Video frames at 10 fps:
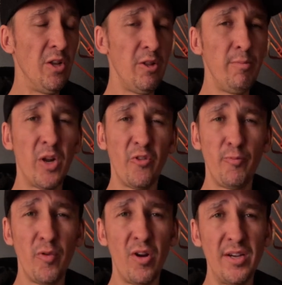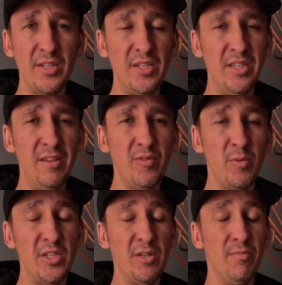a little bit of prizes and
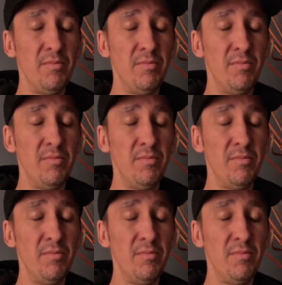giveaways.